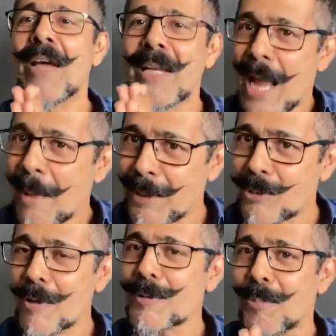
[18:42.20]
very happy
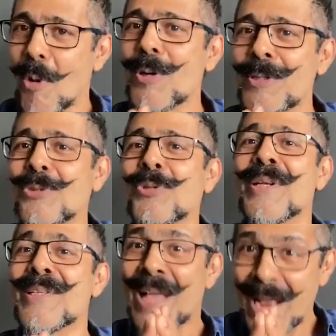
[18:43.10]
to have spoken to the
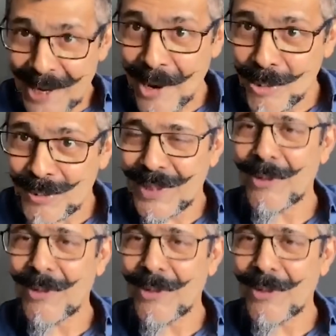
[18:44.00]
designer who's